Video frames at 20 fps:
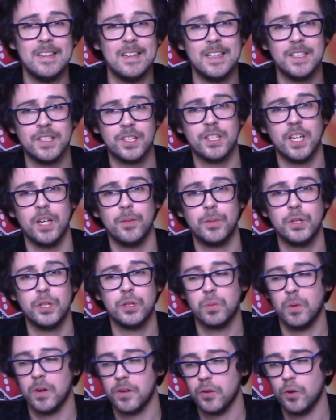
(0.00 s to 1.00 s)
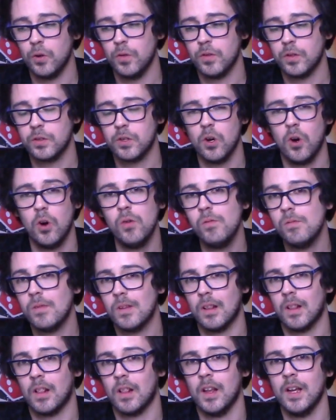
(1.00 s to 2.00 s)
is Tech Priest worth it over Call?
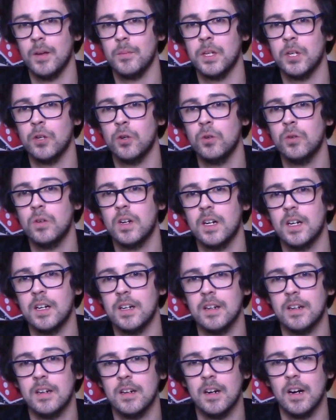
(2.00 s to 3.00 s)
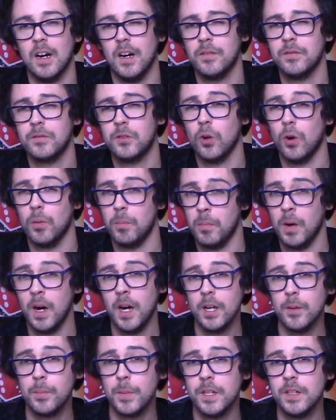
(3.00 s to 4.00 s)
Let me know. I've got
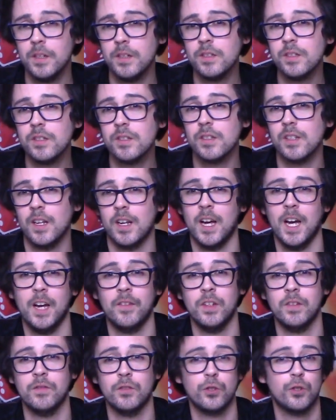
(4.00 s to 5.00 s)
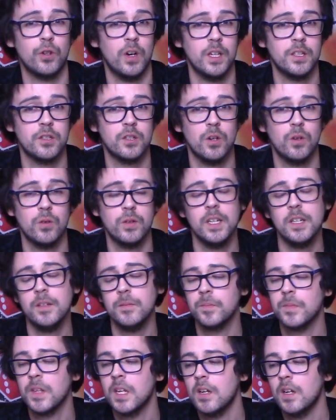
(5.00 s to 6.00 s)
my opinions and I haven't even tried Call yet.
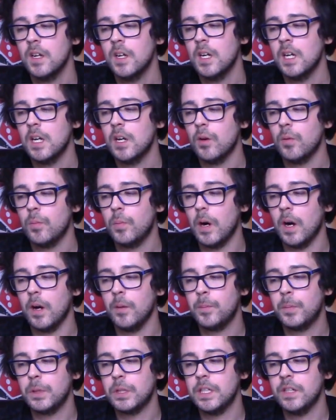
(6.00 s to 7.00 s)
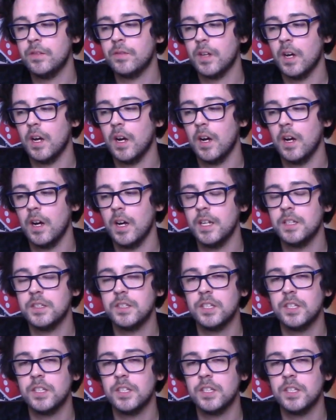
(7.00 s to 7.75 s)
But I believe that in